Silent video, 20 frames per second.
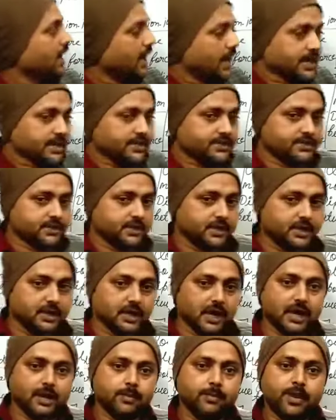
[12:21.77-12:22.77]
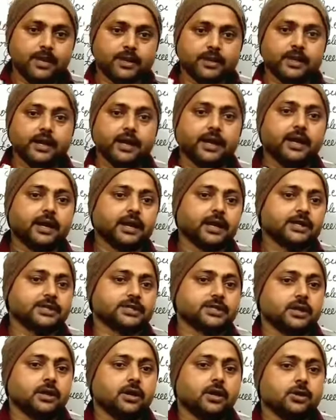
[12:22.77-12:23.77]
and studying and making
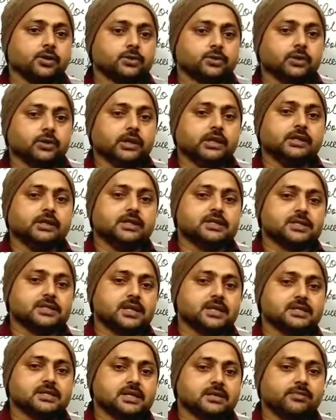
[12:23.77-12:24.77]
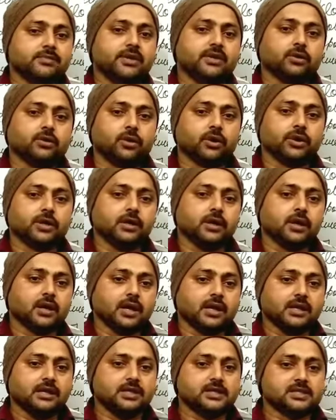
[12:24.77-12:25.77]
interaction. So in this case, if we talk here,
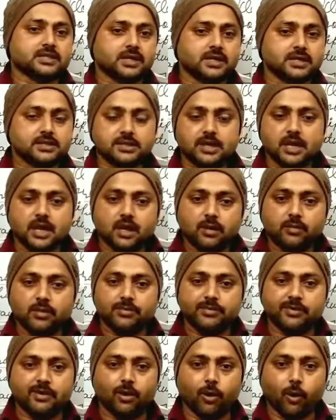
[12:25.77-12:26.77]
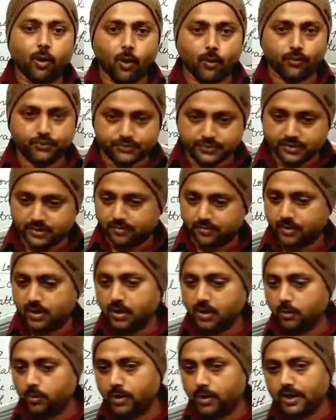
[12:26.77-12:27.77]
in this case, we will observe
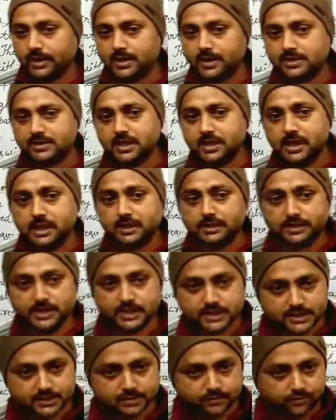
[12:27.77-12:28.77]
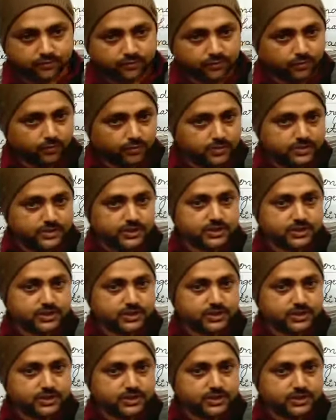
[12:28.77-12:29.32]
what is this force